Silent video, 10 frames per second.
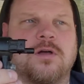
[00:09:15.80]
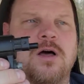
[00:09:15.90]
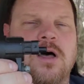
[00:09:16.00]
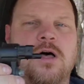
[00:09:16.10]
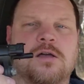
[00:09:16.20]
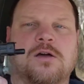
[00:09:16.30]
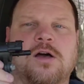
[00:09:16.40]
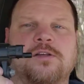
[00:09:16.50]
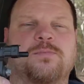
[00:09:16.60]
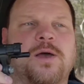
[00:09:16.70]
all
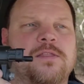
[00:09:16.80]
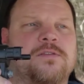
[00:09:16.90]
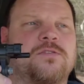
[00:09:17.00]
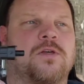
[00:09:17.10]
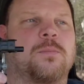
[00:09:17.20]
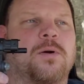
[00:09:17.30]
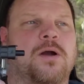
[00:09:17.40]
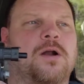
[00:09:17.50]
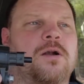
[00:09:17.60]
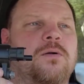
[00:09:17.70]
caused by this little
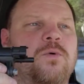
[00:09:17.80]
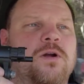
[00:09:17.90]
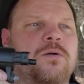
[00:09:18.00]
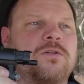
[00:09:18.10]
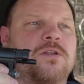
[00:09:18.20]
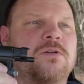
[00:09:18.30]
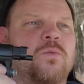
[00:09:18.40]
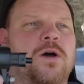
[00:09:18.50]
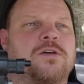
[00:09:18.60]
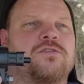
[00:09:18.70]
part where it didn't
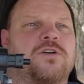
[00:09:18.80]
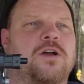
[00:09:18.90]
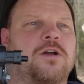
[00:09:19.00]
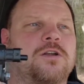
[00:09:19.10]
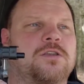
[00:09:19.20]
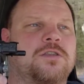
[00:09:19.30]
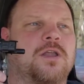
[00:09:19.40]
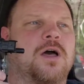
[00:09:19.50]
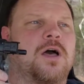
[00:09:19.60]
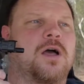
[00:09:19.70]
want to start.
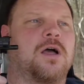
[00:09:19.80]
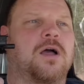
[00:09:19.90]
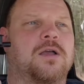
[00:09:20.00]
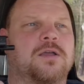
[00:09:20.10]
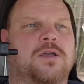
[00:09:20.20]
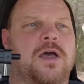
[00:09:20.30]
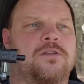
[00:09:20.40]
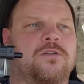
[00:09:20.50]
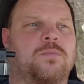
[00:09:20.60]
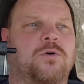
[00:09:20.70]
Got
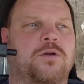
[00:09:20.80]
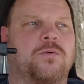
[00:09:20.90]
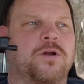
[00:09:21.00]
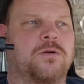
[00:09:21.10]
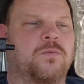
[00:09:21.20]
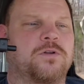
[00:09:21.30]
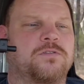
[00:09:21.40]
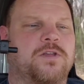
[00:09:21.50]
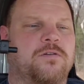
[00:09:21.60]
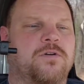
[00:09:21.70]
to the point where it wouldn't
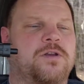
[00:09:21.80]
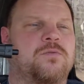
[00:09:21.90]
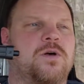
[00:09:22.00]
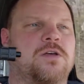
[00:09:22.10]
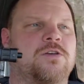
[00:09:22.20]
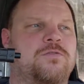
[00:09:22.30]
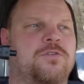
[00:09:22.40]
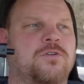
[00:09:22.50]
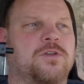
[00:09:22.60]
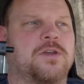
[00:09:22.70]
stay running while you
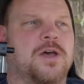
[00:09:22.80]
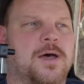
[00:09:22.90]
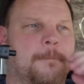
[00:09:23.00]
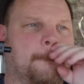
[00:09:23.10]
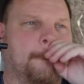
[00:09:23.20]
fueled it up.